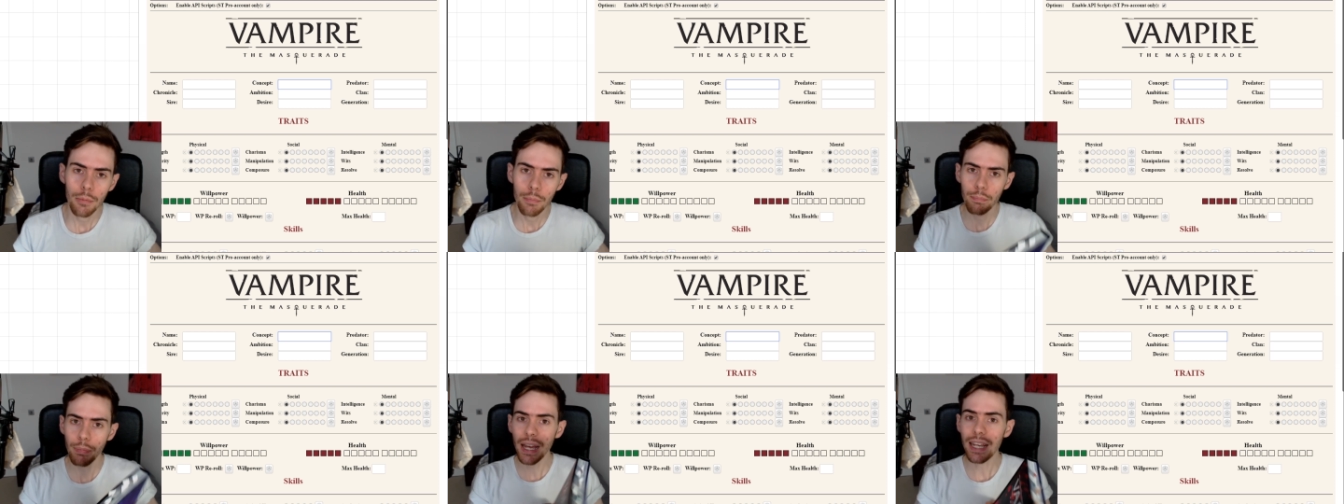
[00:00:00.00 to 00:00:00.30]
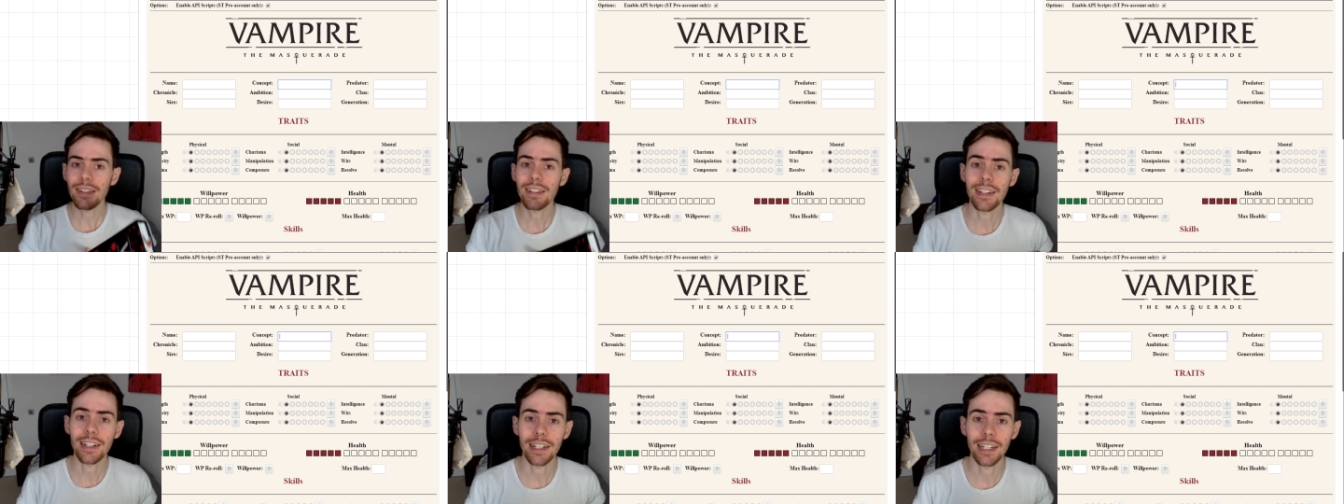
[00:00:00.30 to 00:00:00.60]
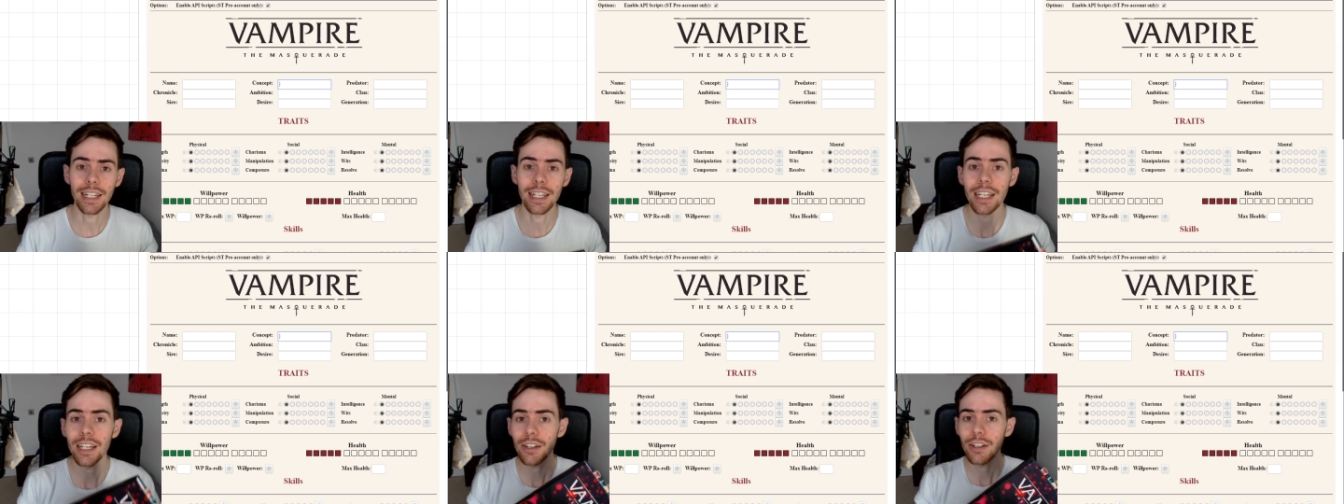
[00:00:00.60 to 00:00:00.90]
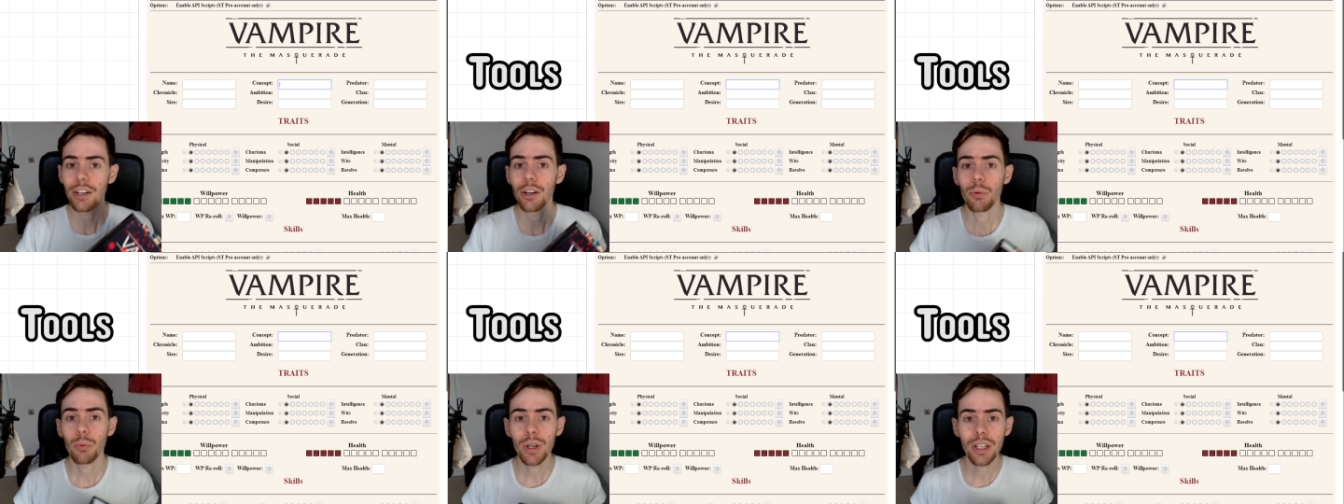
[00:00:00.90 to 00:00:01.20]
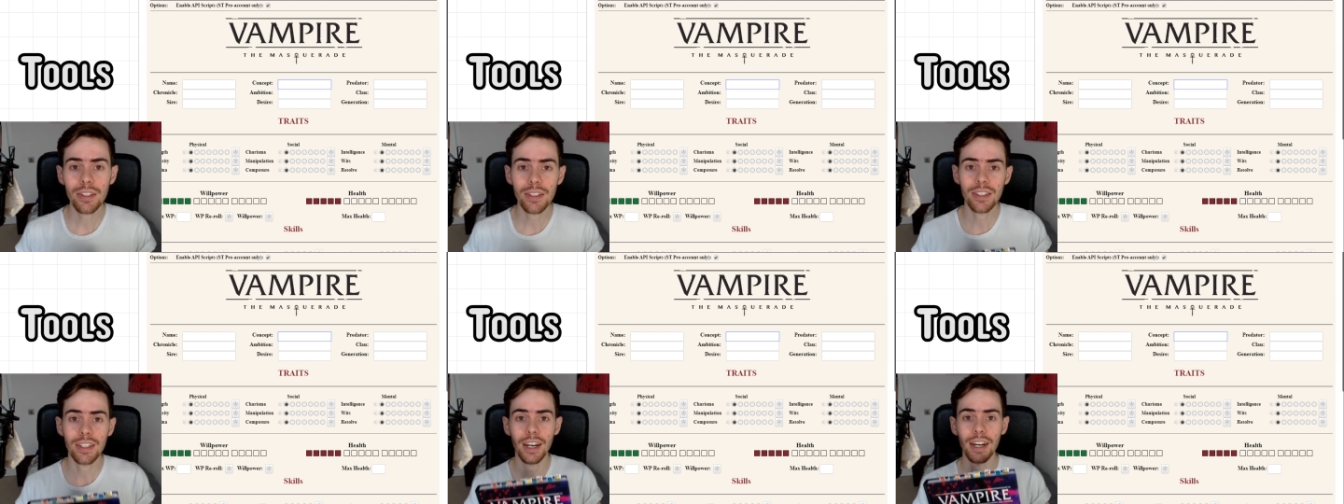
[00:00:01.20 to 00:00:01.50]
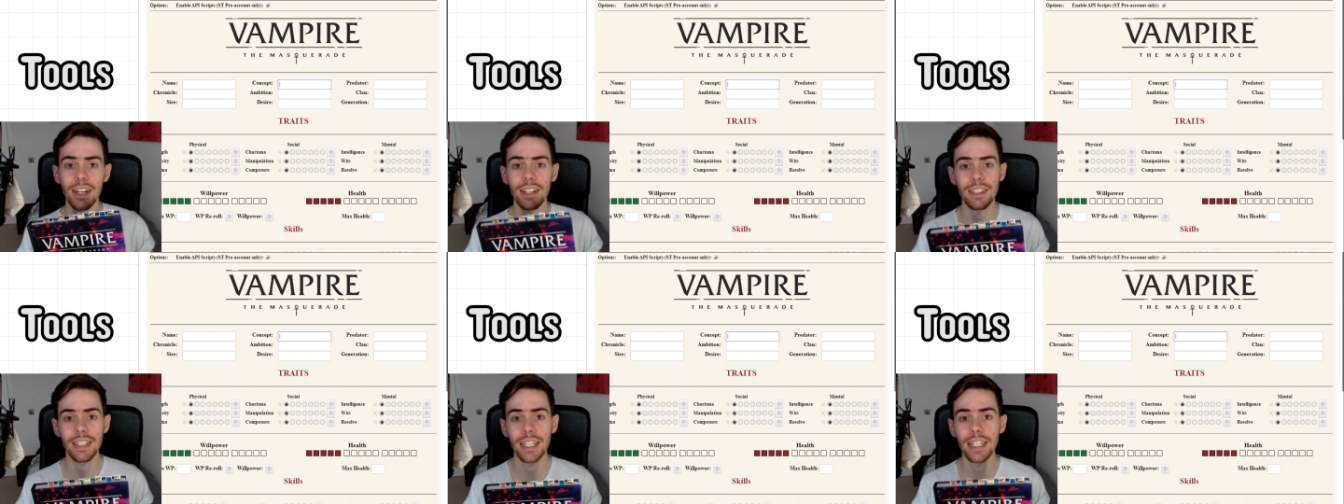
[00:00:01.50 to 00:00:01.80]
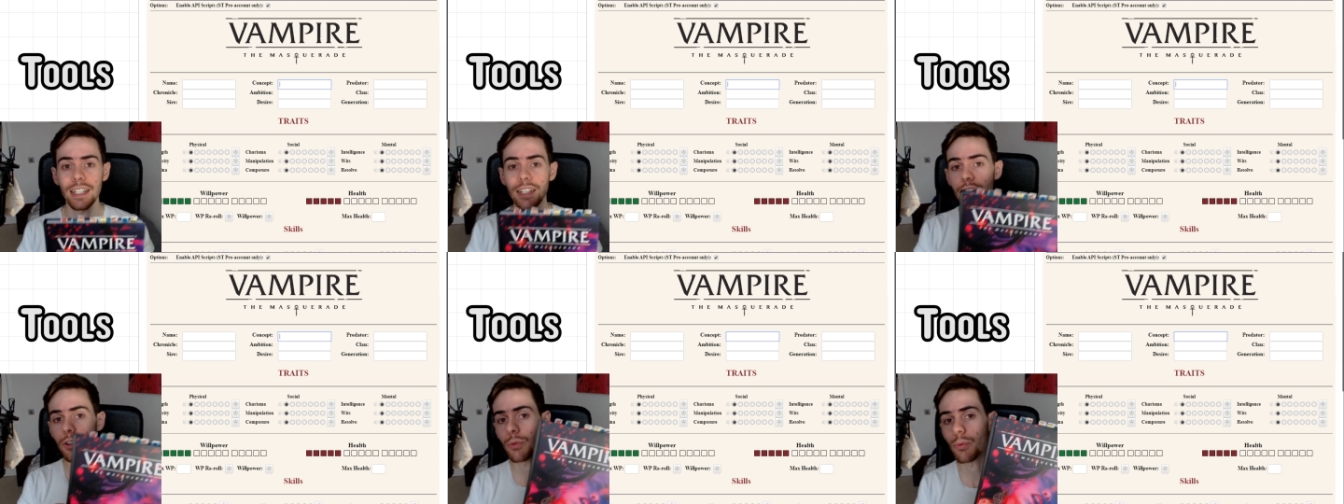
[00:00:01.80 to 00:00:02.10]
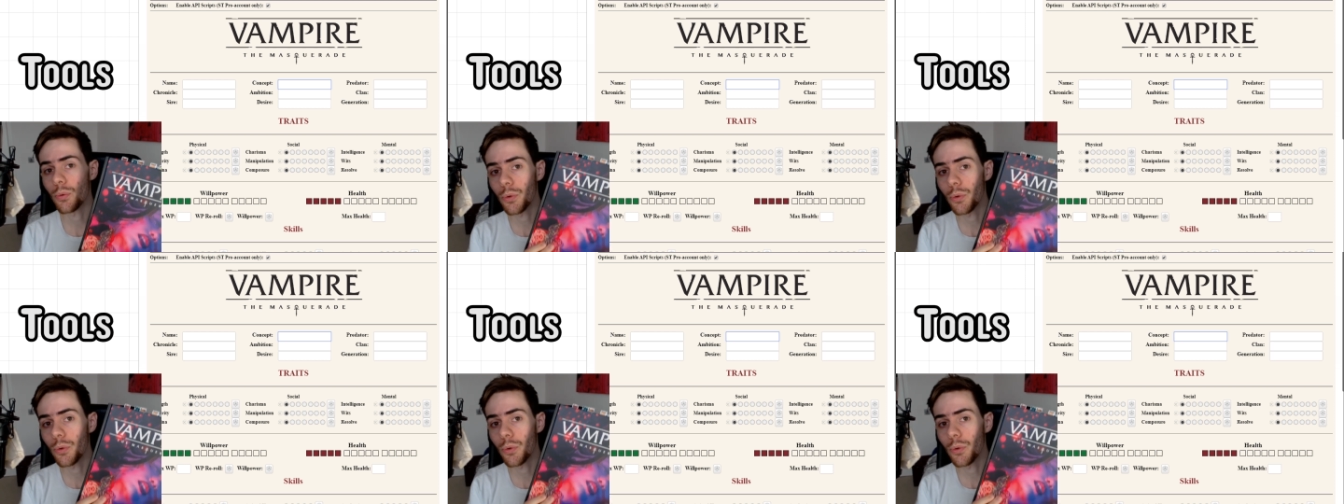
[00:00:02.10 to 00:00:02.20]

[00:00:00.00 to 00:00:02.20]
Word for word: Basically, we're starting